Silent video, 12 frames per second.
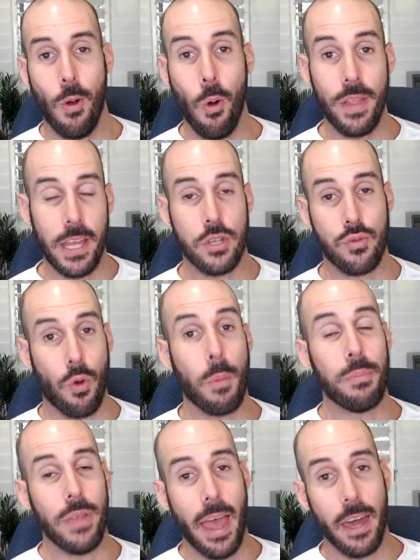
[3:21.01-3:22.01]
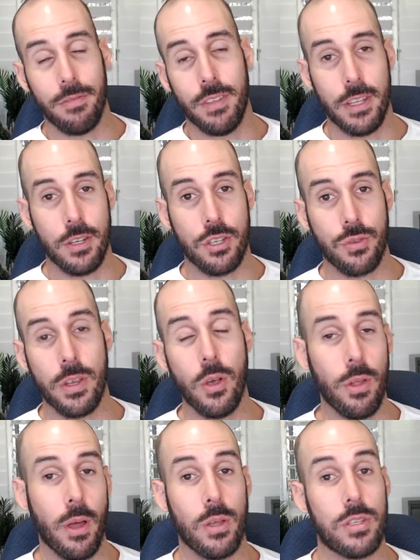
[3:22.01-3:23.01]
or they dropped out of the industry
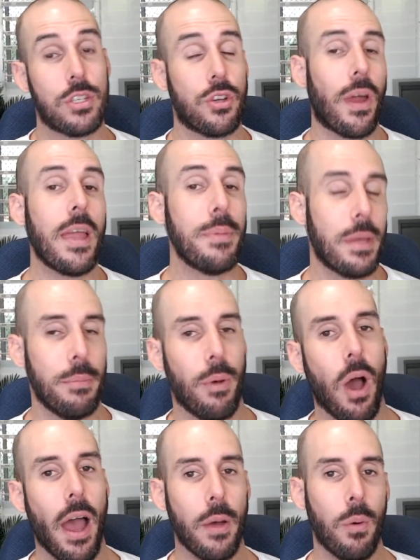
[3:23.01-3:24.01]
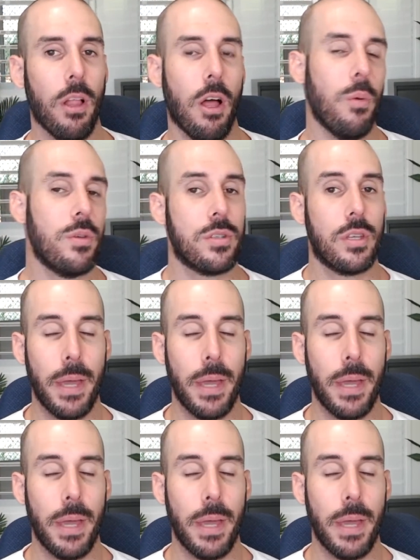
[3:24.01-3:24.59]
or they were scraping by while I was